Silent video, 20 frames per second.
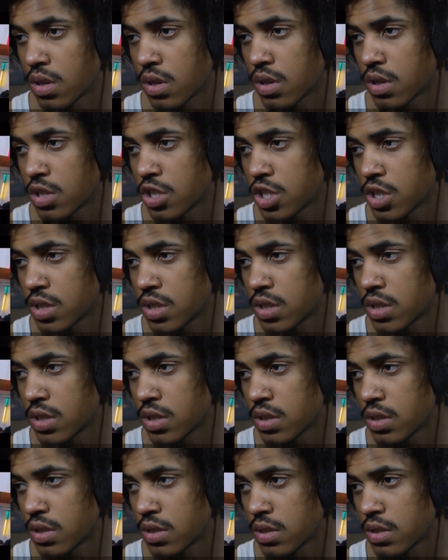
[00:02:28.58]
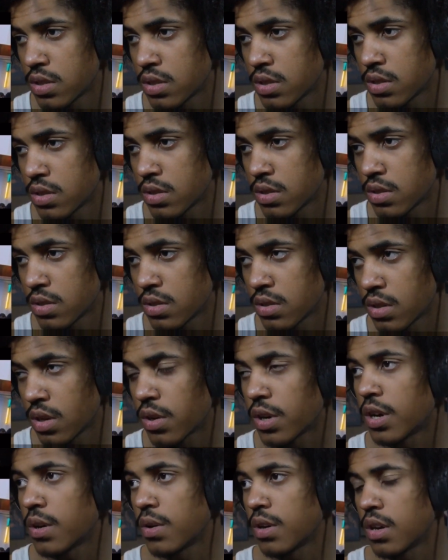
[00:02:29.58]
consciousness.
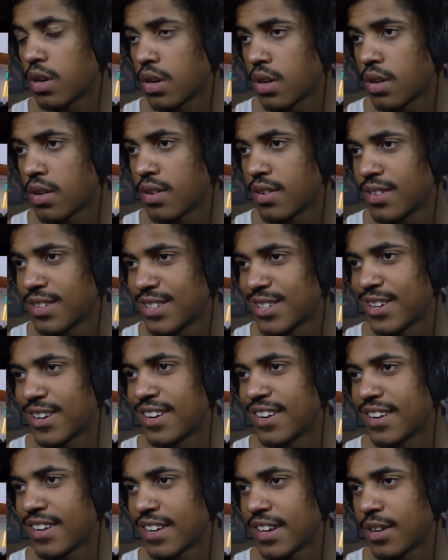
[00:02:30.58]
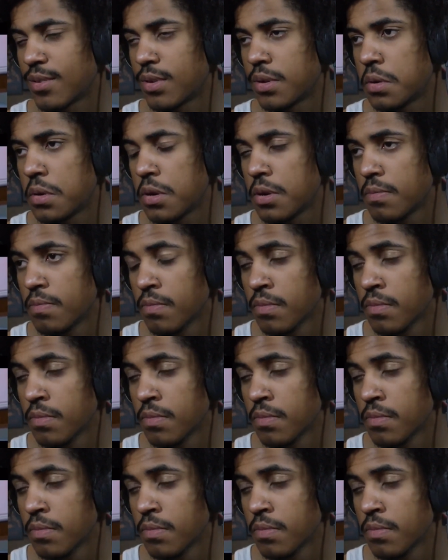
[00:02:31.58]
Okay. Sorry, I can't read.